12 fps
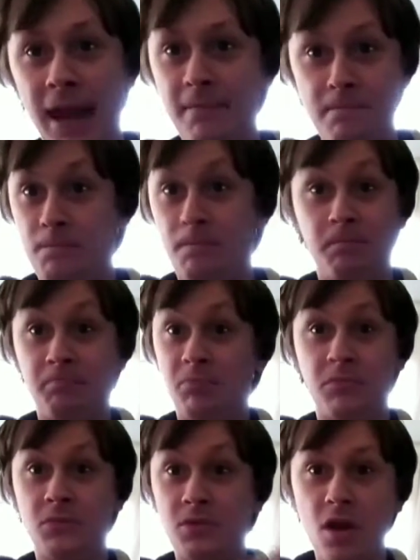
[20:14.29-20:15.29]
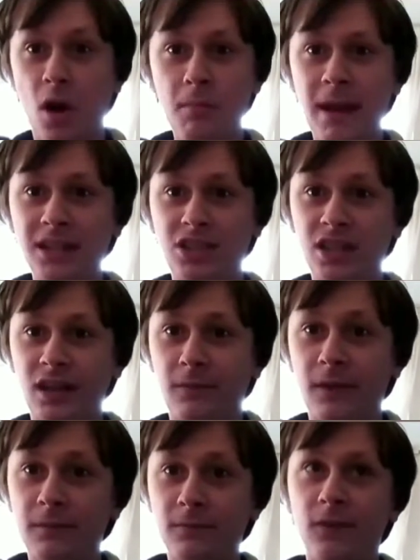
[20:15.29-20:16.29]
And no mention of
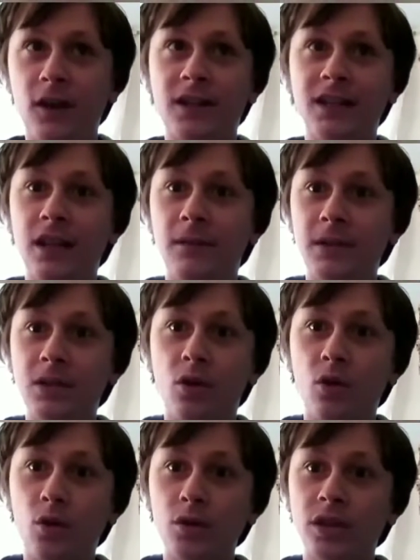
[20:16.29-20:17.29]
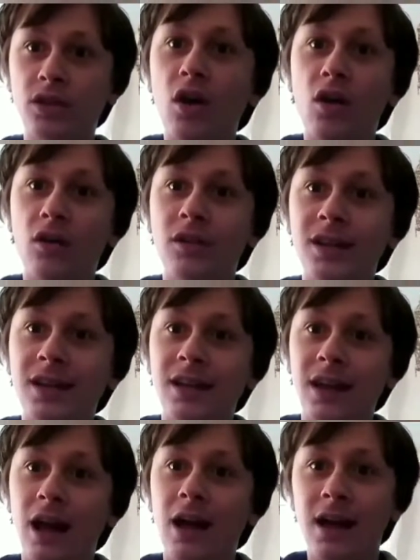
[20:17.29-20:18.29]
him fucking loving gold at all.
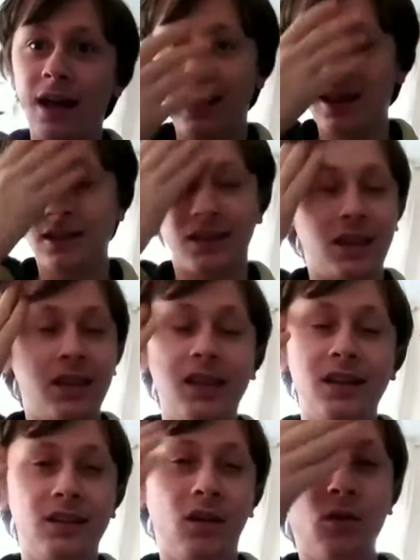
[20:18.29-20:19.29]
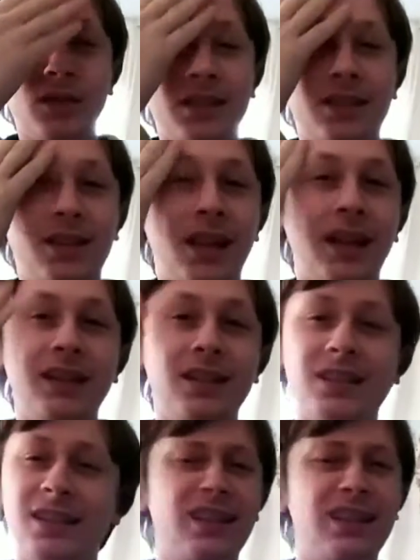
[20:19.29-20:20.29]
The only thing
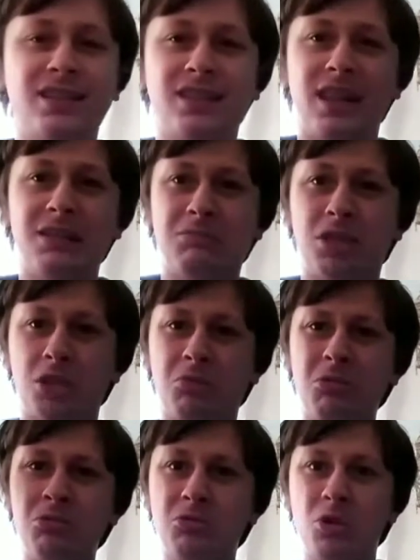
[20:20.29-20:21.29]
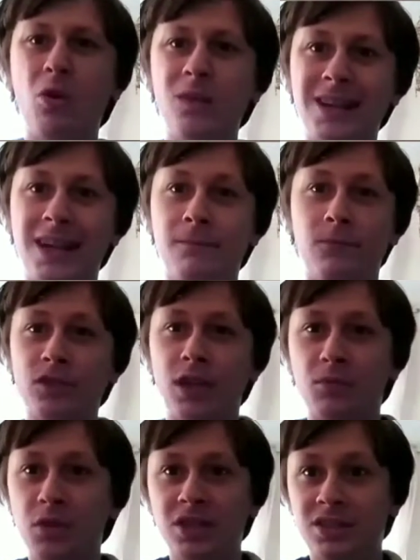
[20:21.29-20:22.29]
is that she threw gold at him for
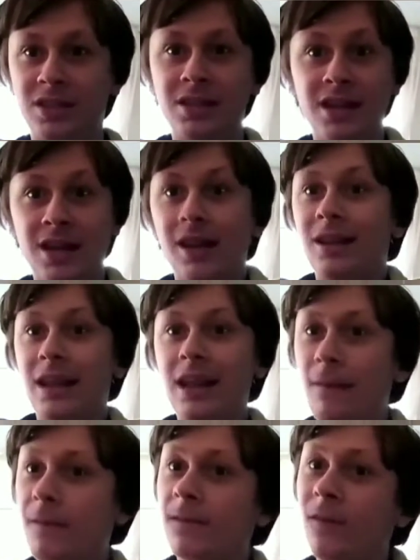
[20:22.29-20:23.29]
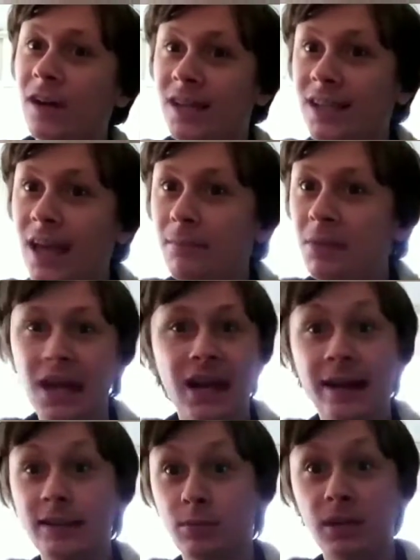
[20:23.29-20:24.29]
some reason. They never fucking gave me an
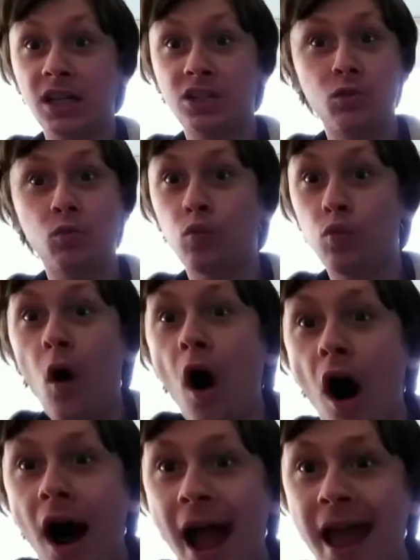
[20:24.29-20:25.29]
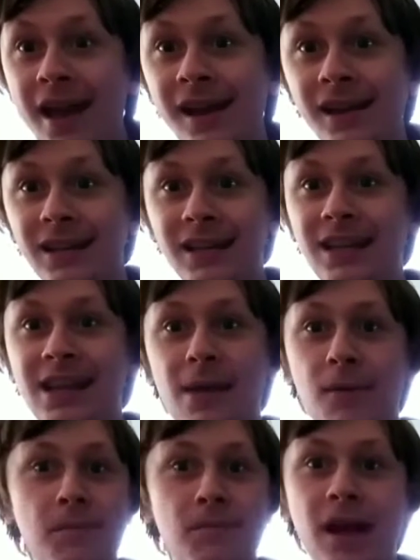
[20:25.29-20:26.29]
explanation why. He
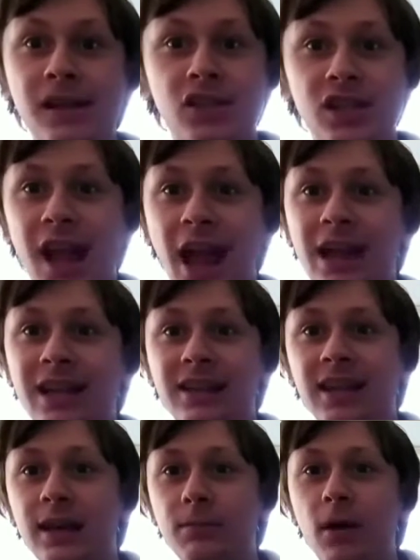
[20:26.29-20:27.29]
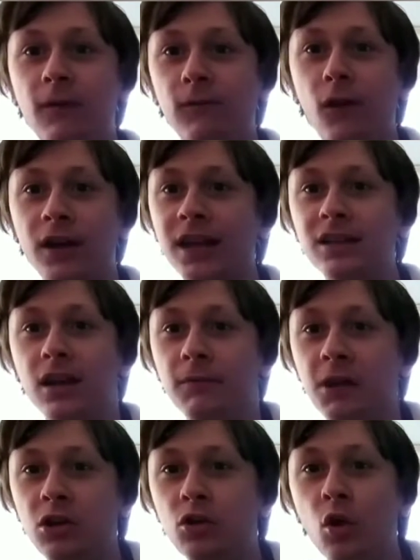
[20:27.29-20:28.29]
never mentioned anything about fucking
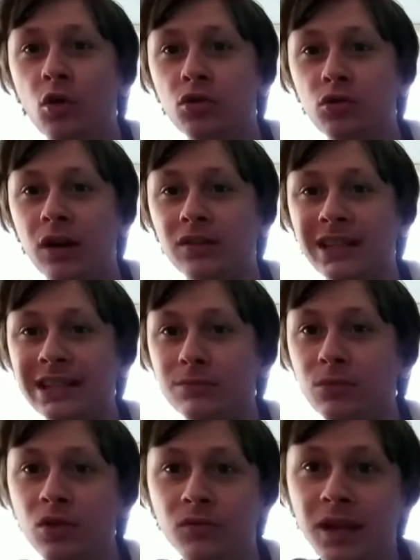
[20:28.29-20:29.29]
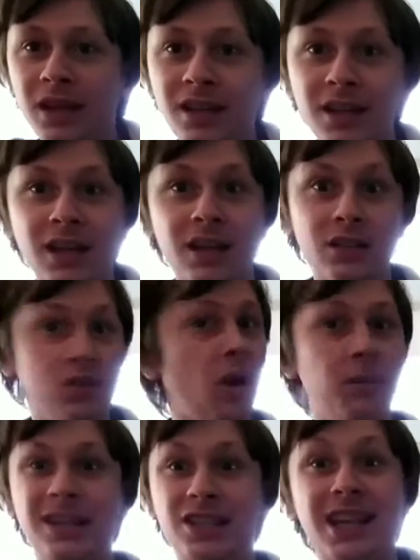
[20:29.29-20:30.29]
loving gold throughout this movie.
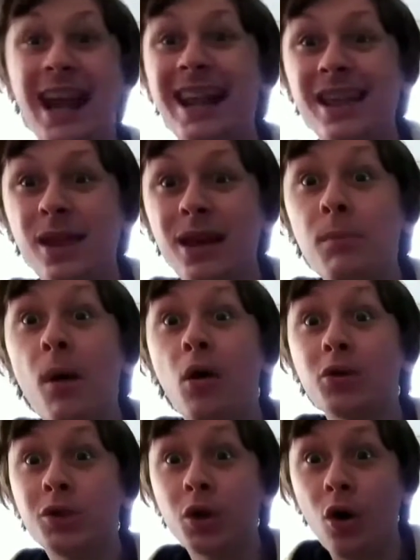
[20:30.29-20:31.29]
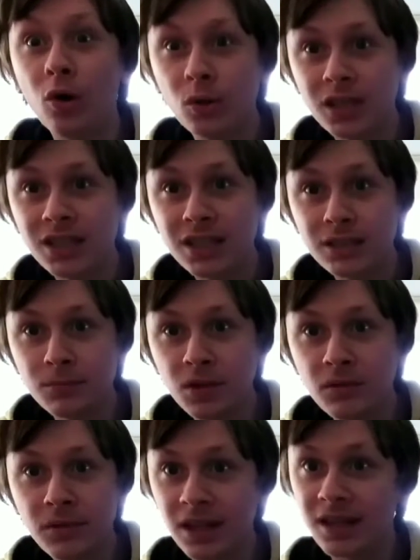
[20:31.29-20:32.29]
Nobody said anything about gold in this
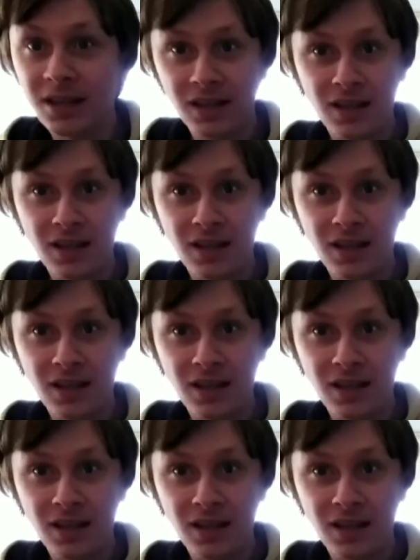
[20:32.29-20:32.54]
movie.